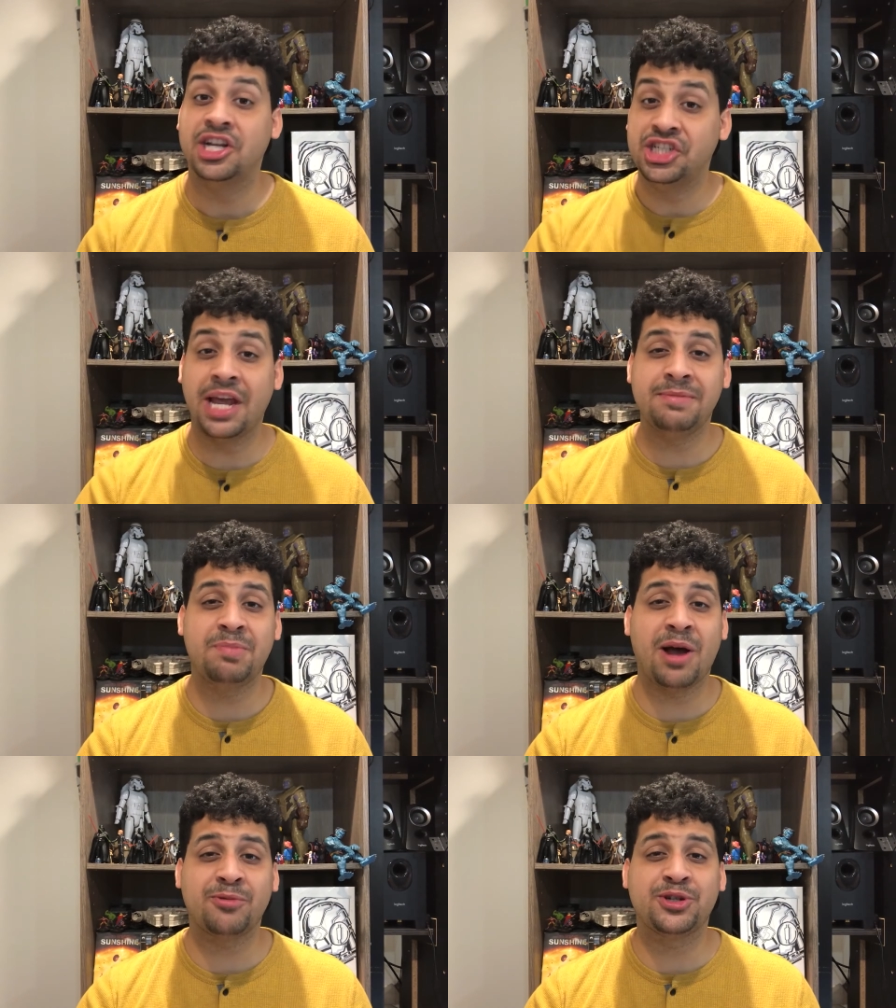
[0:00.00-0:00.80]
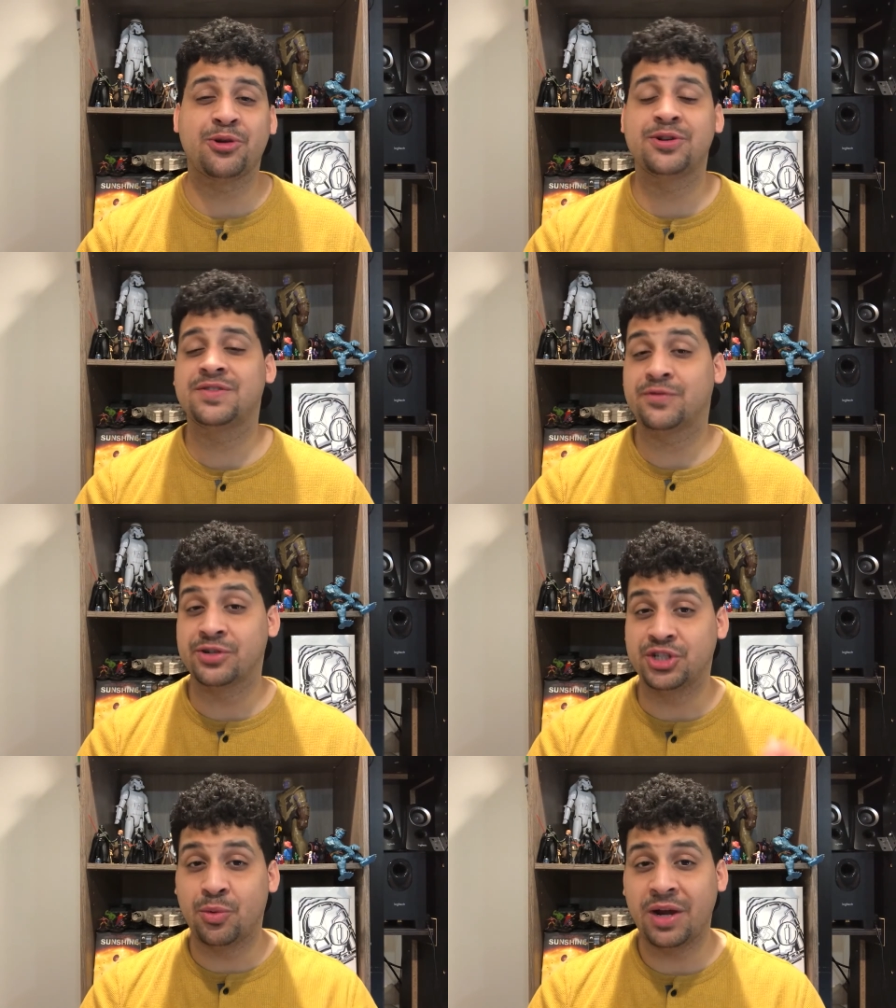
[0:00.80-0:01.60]
James Bond returns for
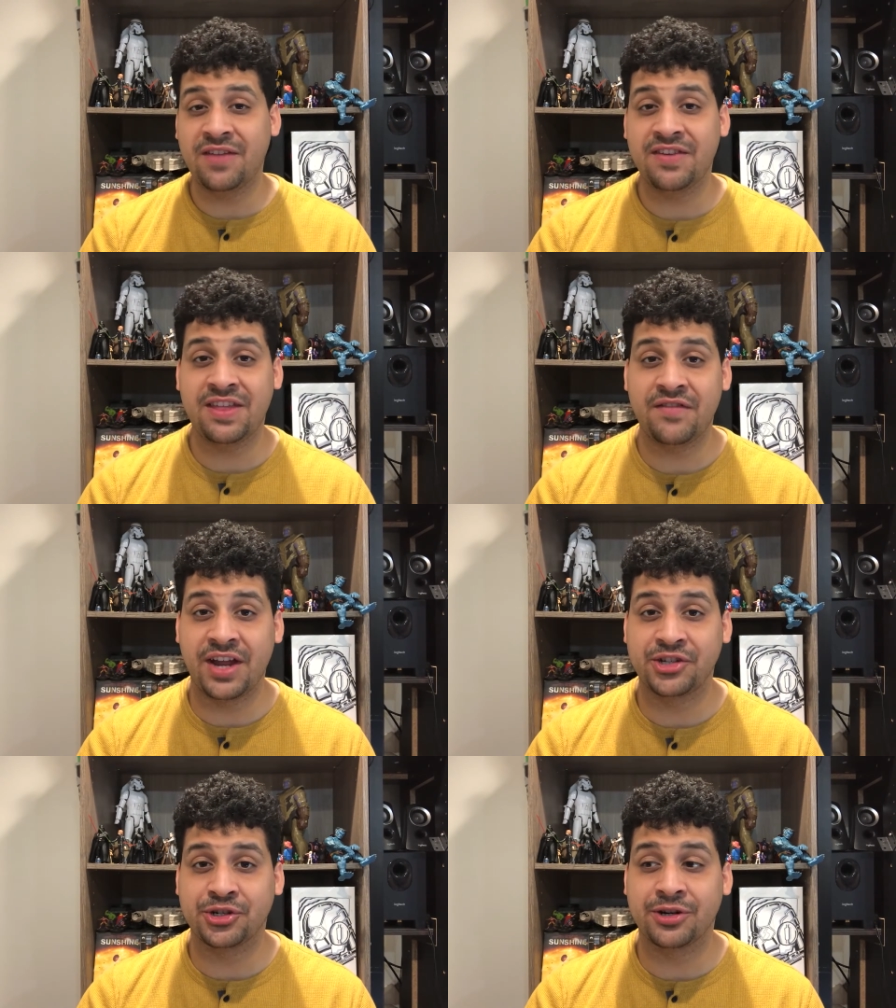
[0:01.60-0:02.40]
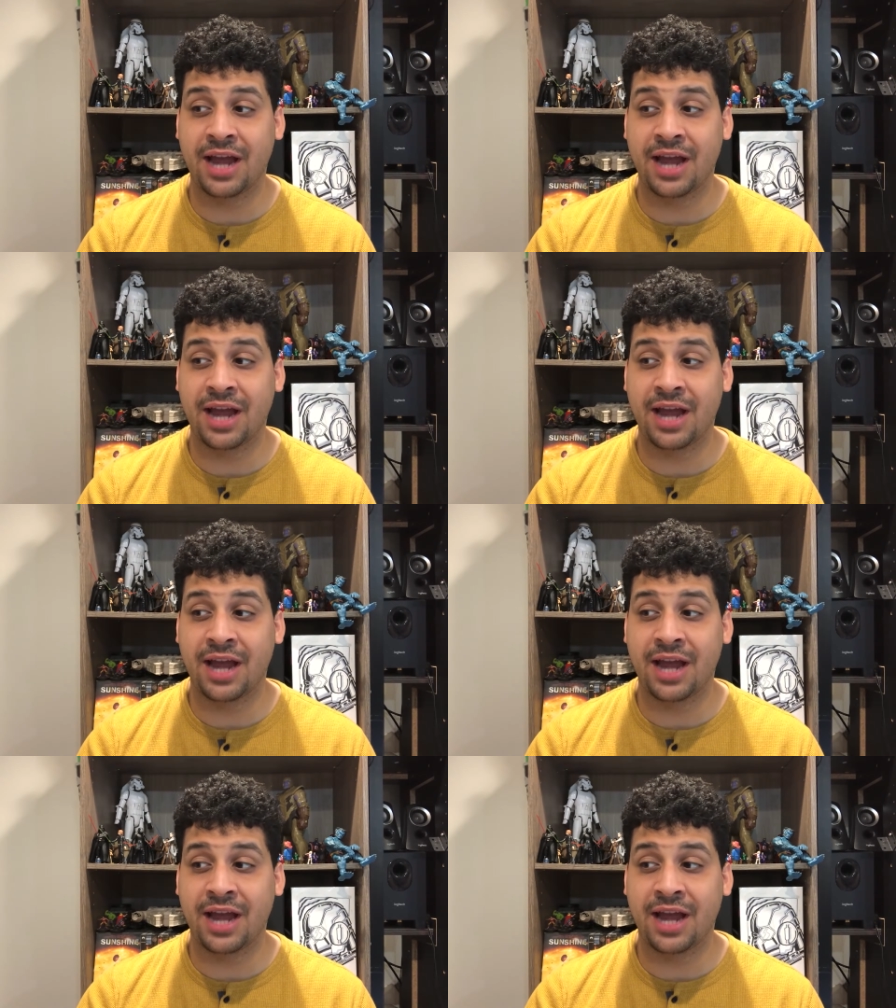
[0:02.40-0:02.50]
his 25th adventure,